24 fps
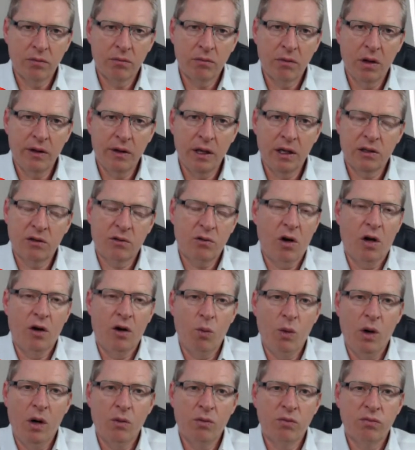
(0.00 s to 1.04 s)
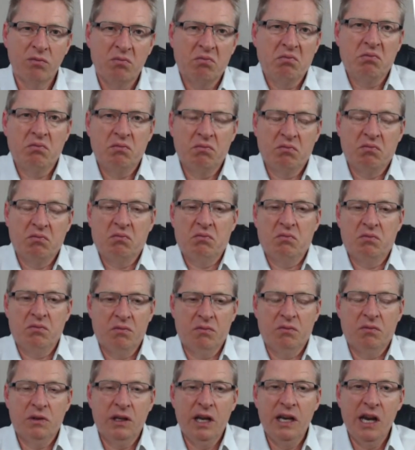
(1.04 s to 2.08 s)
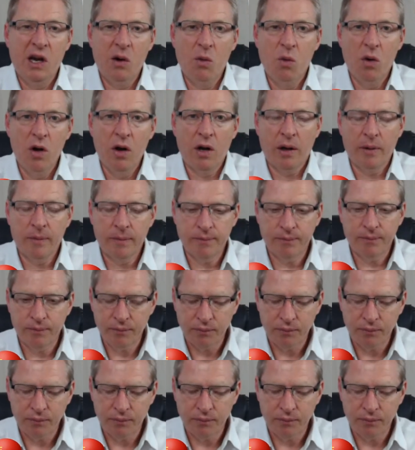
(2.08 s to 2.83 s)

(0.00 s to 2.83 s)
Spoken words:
And there's kind of, well, did it work?